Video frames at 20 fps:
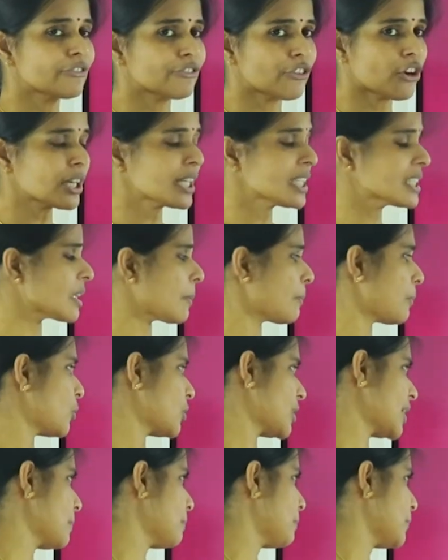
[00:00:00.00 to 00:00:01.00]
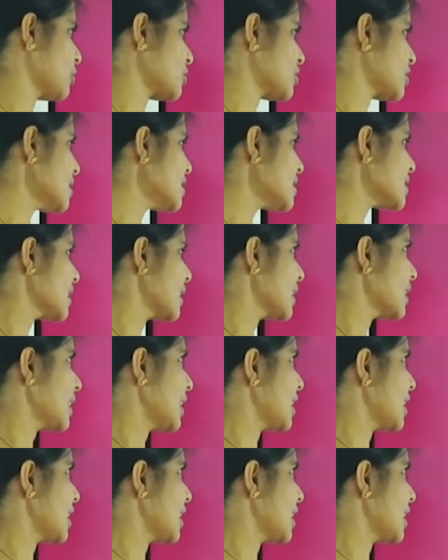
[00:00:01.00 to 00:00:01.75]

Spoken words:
for a supporting process,